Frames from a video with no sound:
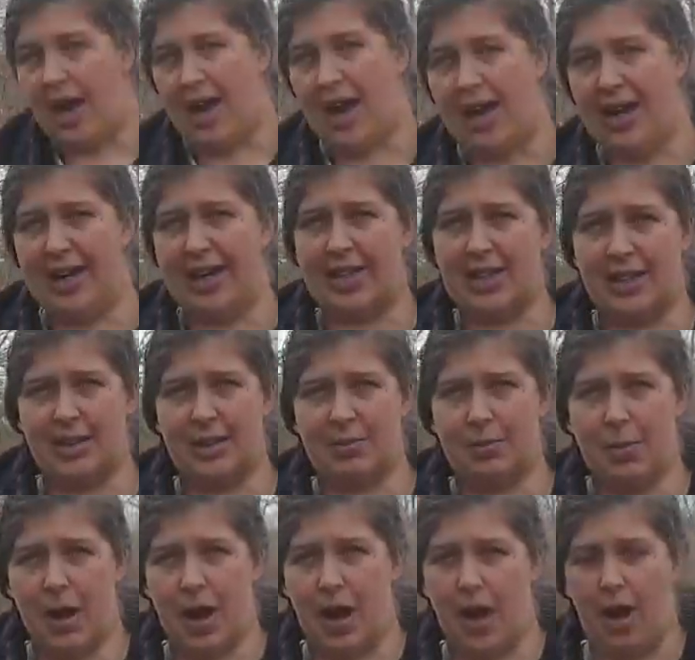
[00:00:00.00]
our little
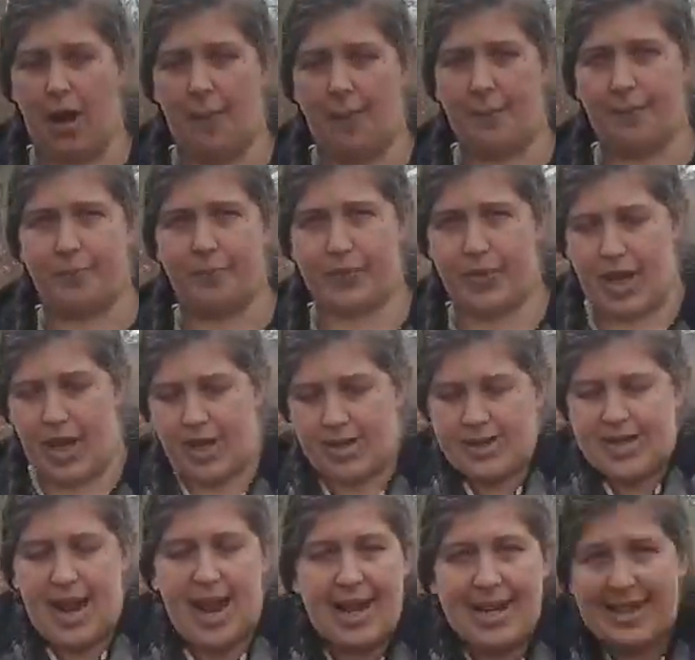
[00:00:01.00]
pot, our
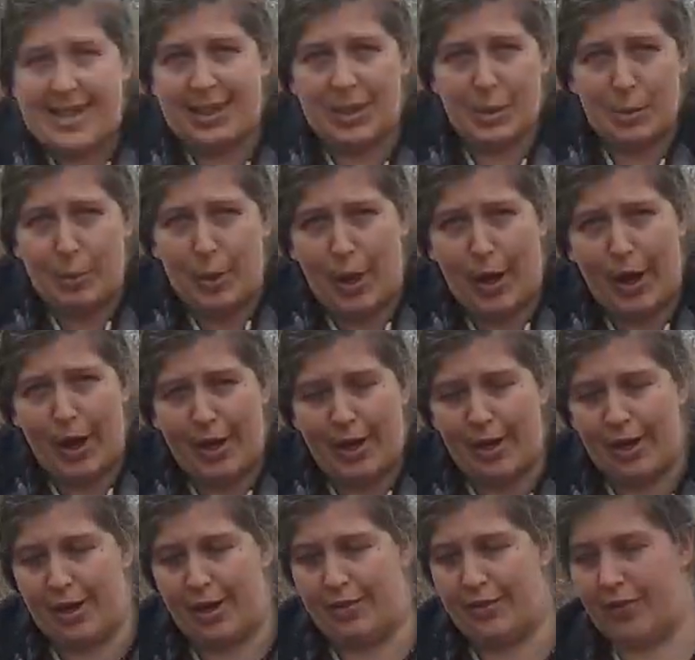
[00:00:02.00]
tiny little pot
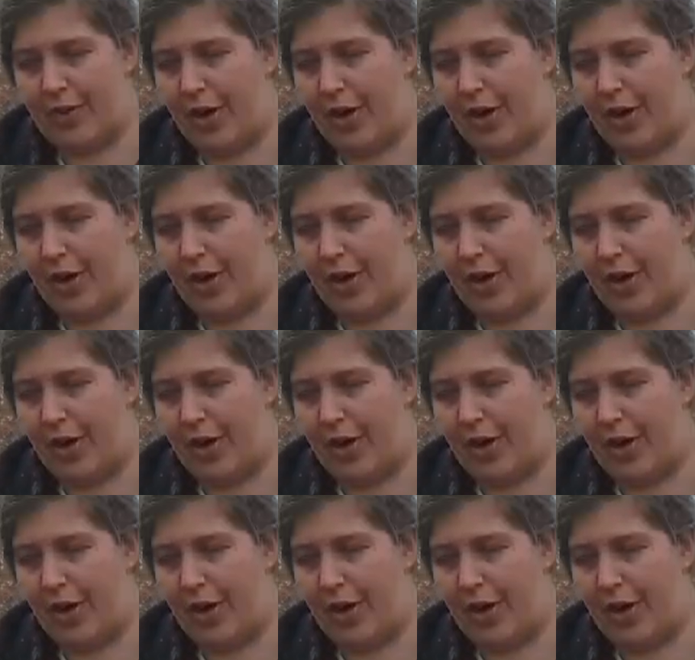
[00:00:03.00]
of